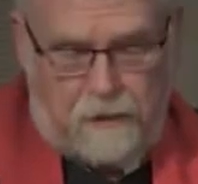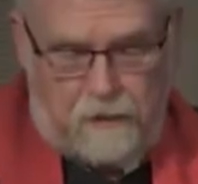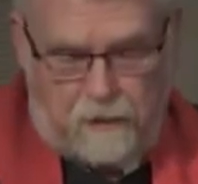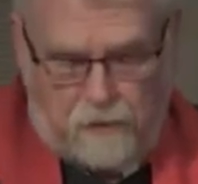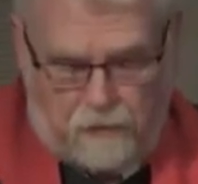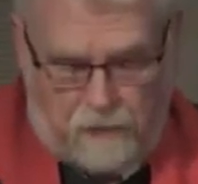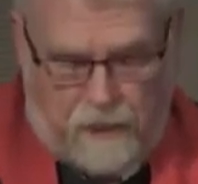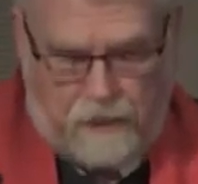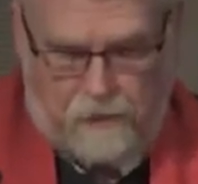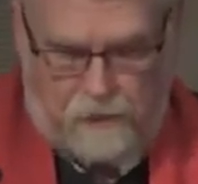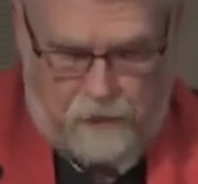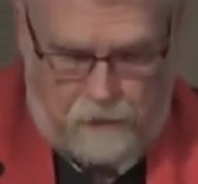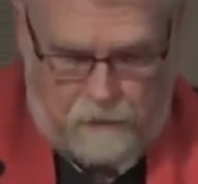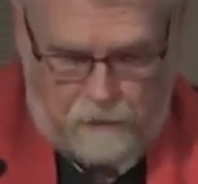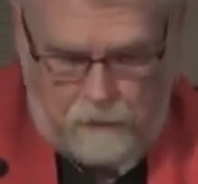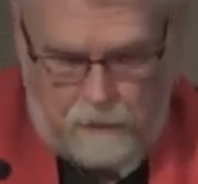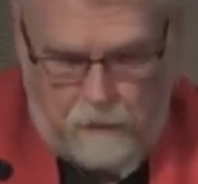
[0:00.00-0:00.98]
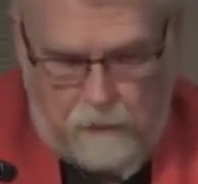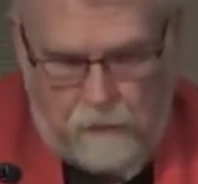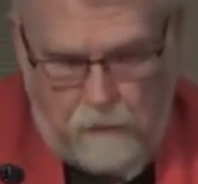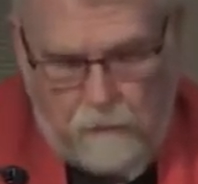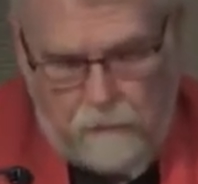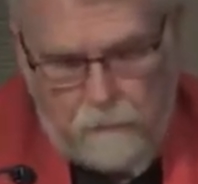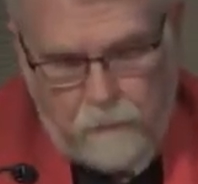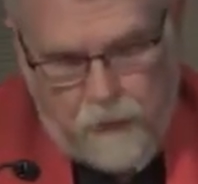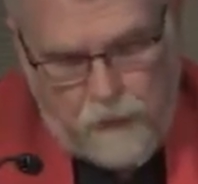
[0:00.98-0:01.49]
direction.
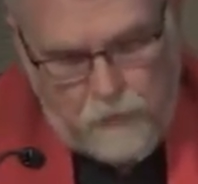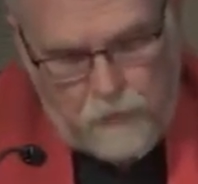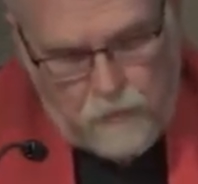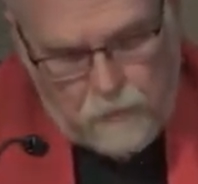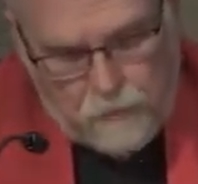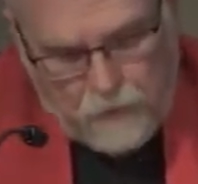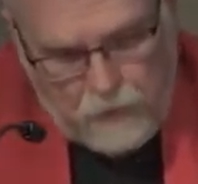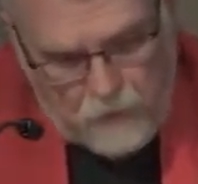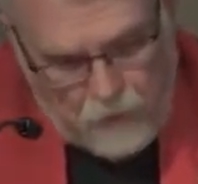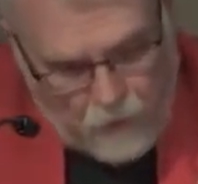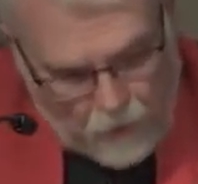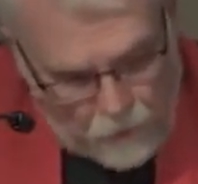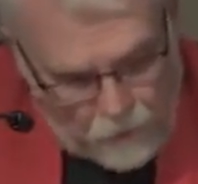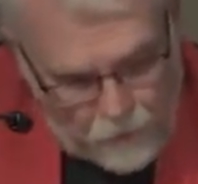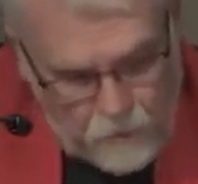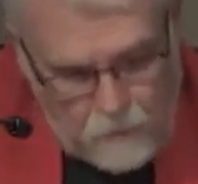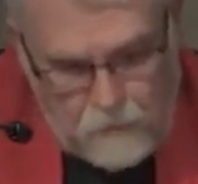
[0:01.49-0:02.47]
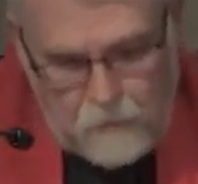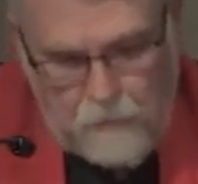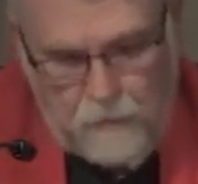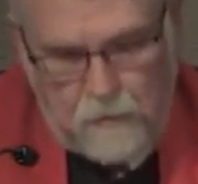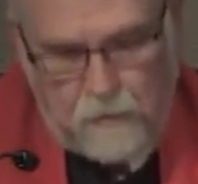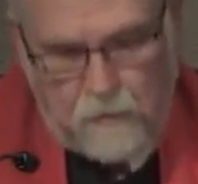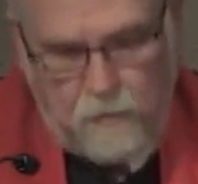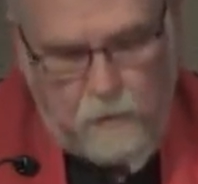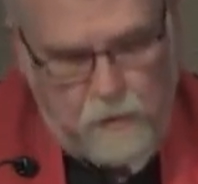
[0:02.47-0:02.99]
Let us treat others
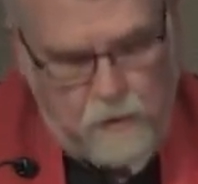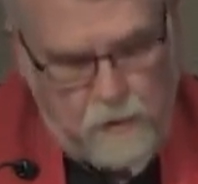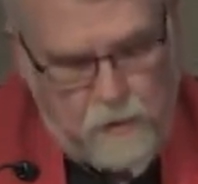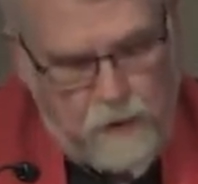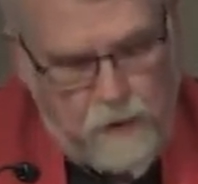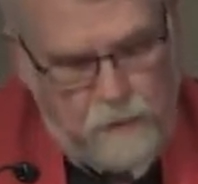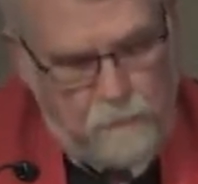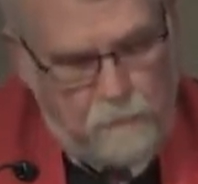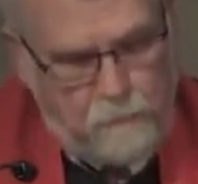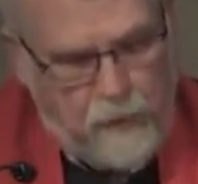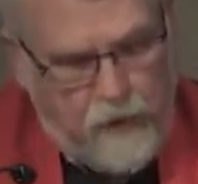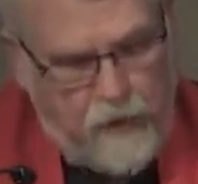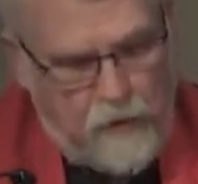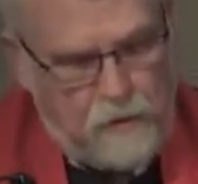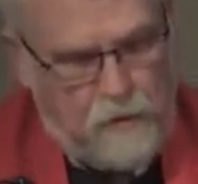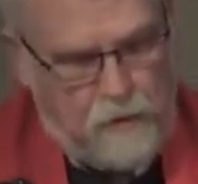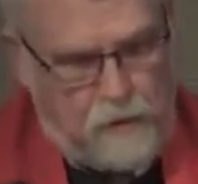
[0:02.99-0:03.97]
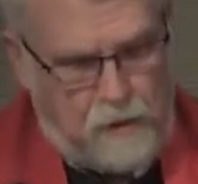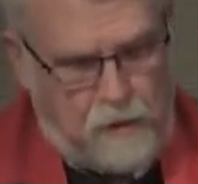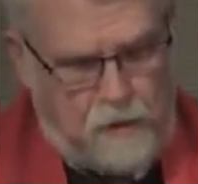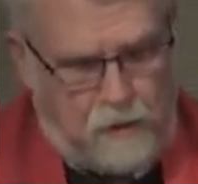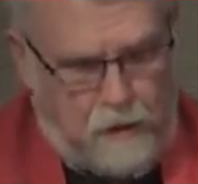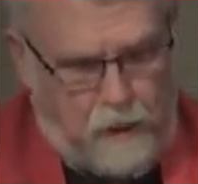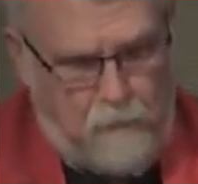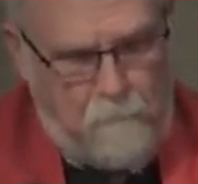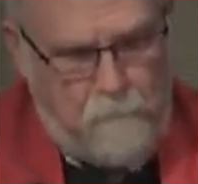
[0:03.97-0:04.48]
with the same passion and
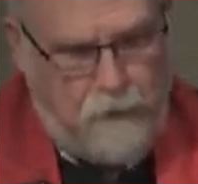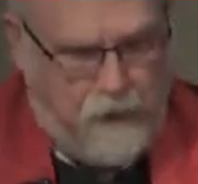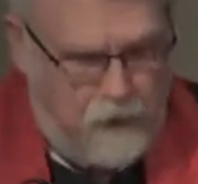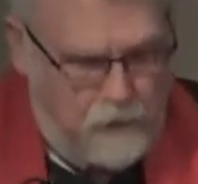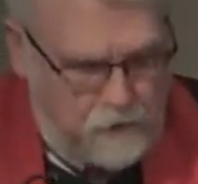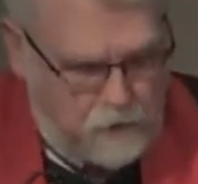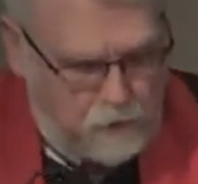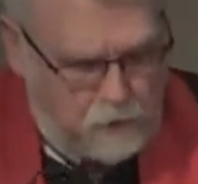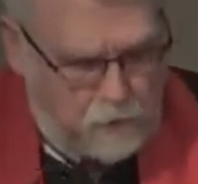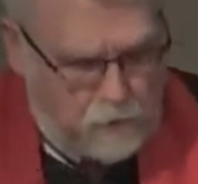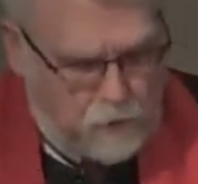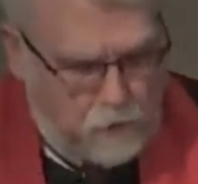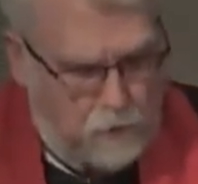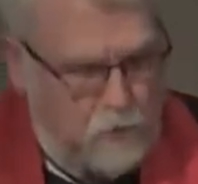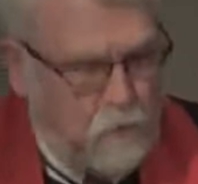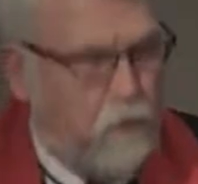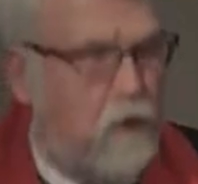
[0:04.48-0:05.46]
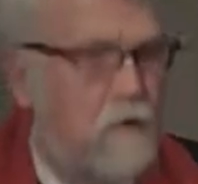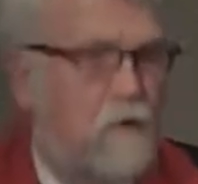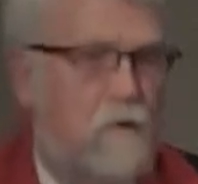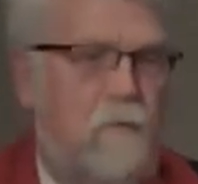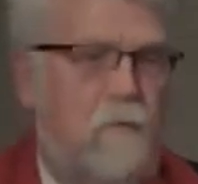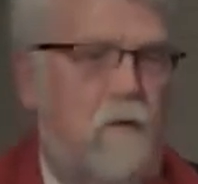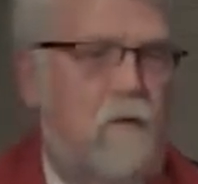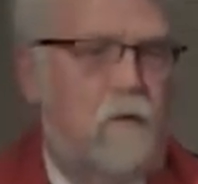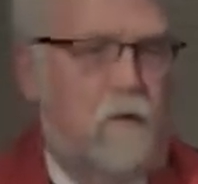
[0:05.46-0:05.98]
compassion which we want to
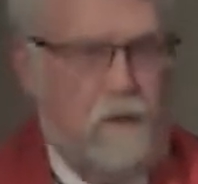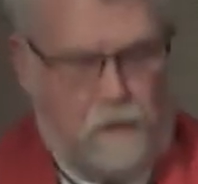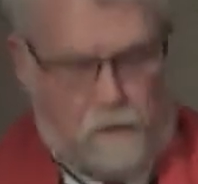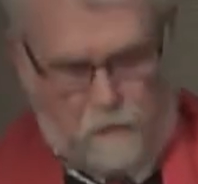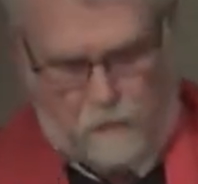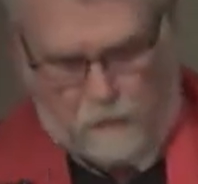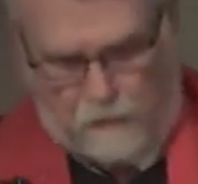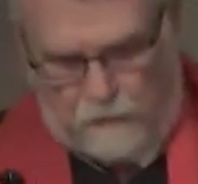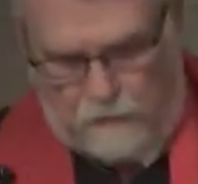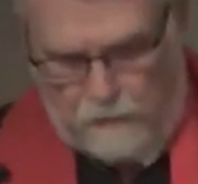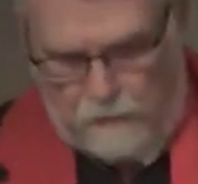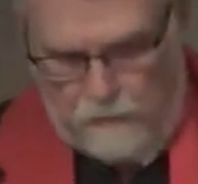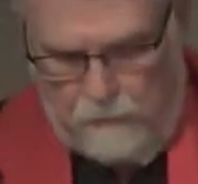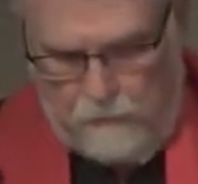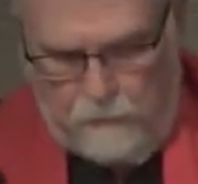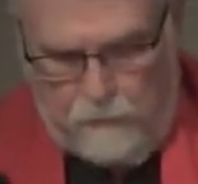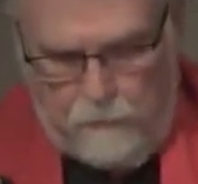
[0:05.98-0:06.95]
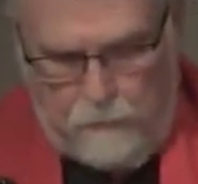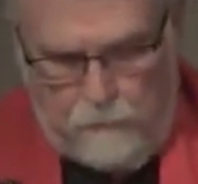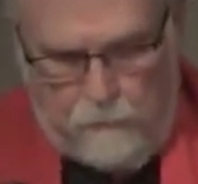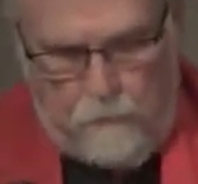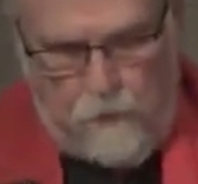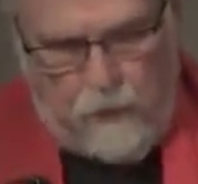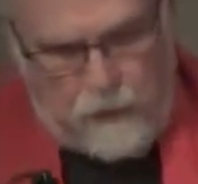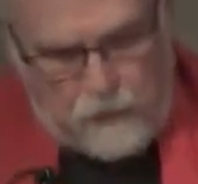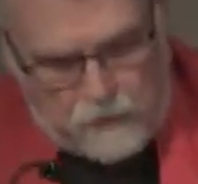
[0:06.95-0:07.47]
be treated with.
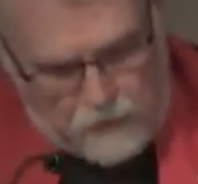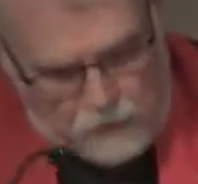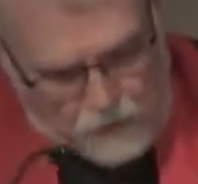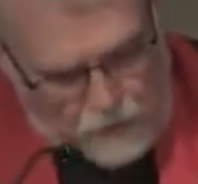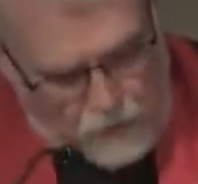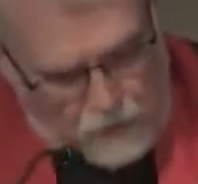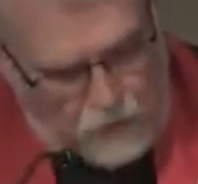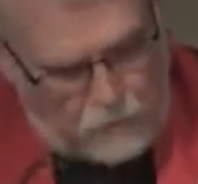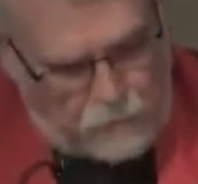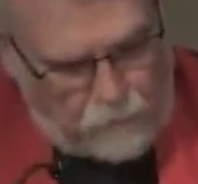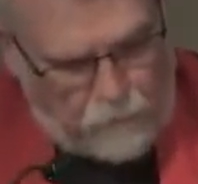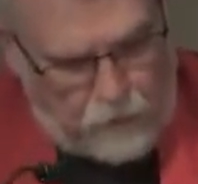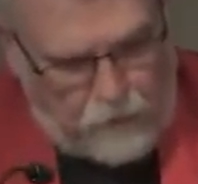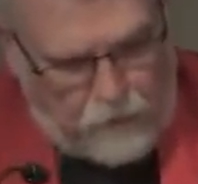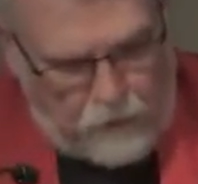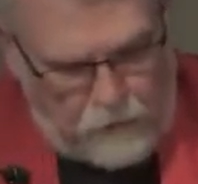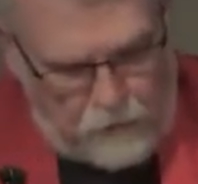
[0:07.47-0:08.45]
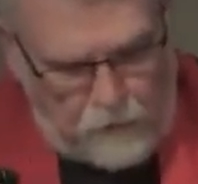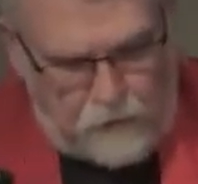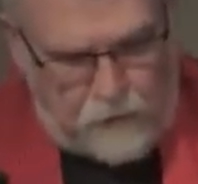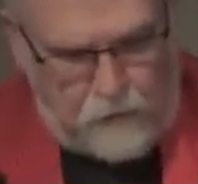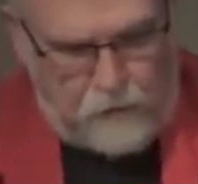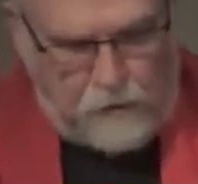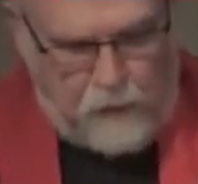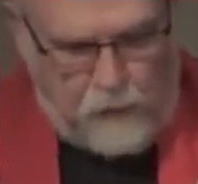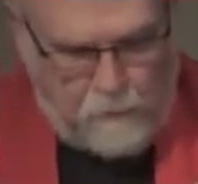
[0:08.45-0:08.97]
Let us seek for others the
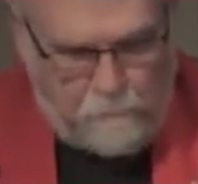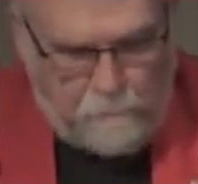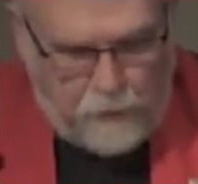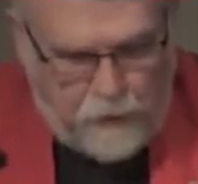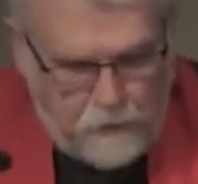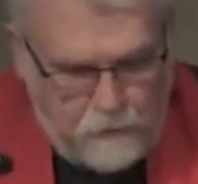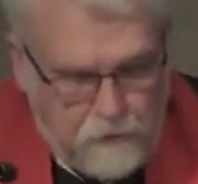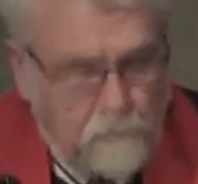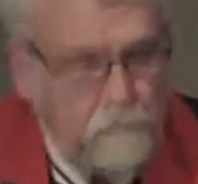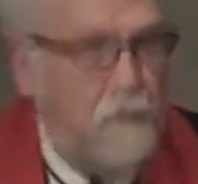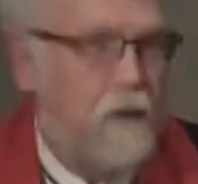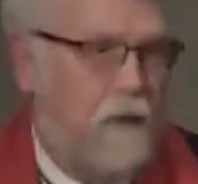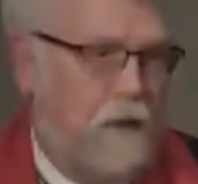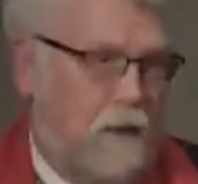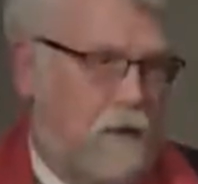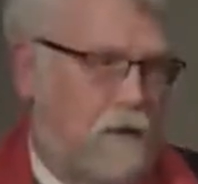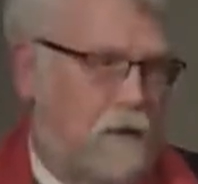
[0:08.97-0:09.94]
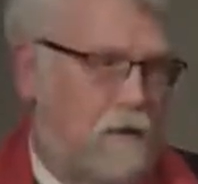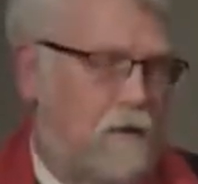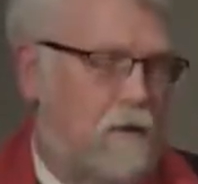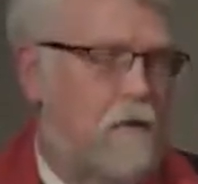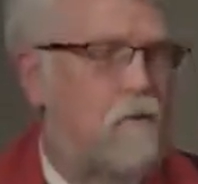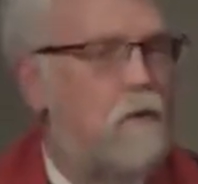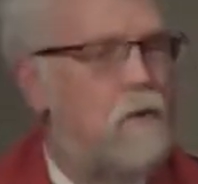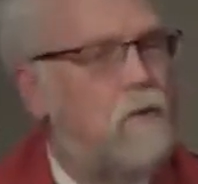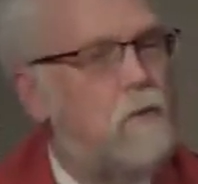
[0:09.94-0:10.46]
same possibilities
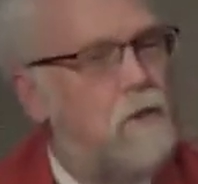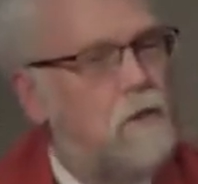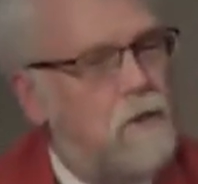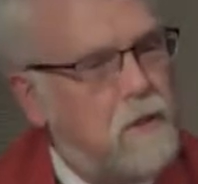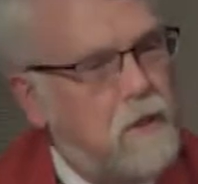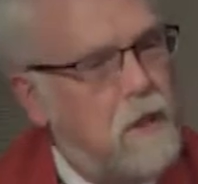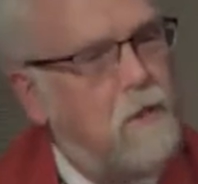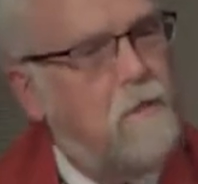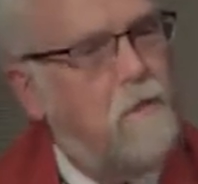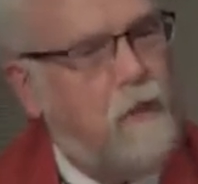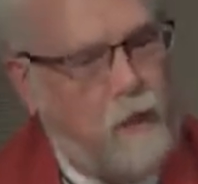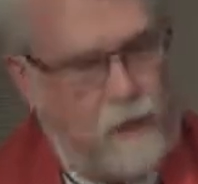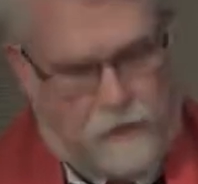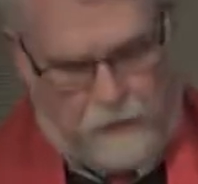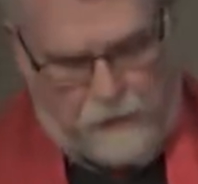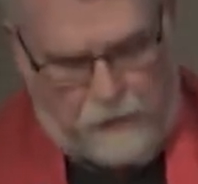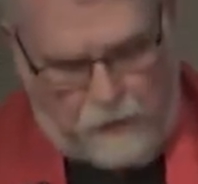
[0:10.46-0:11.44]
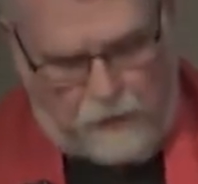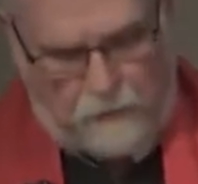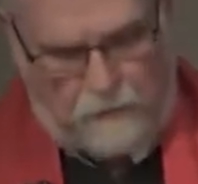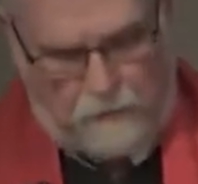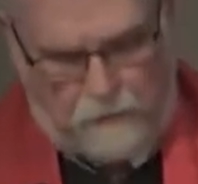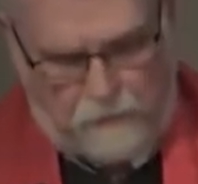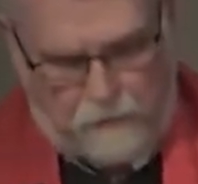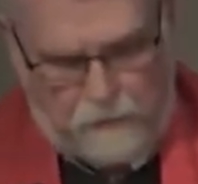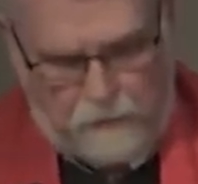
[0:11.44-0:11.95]
which we seek for ourselves.